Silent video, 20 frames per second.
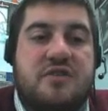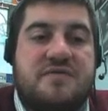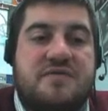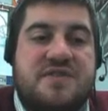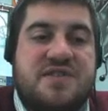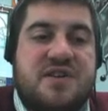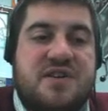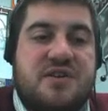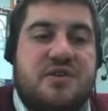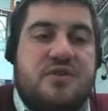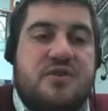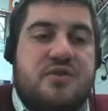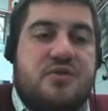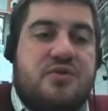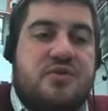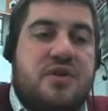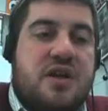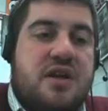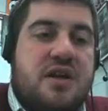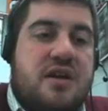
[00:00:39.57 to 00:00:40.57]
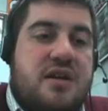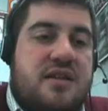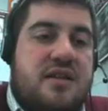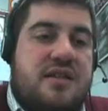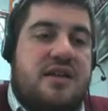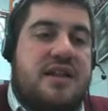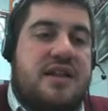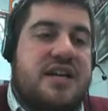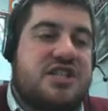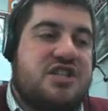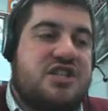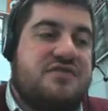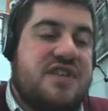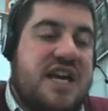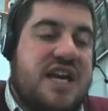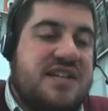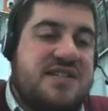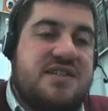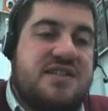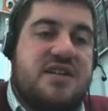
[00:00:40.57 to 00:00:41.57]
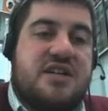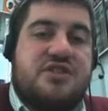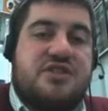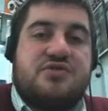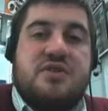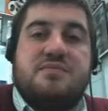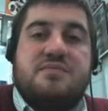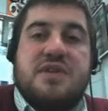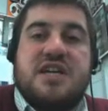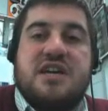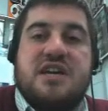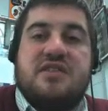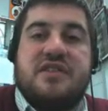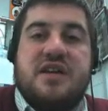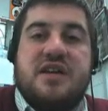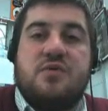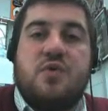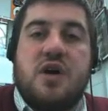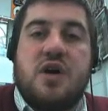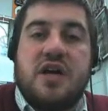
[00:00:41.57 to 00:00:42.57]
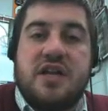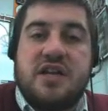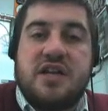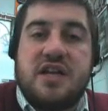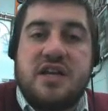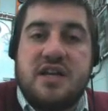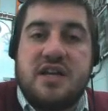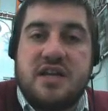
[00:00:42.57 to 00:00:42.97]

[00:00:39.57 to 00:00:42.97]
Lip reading: So the election of 1900, McKinley won.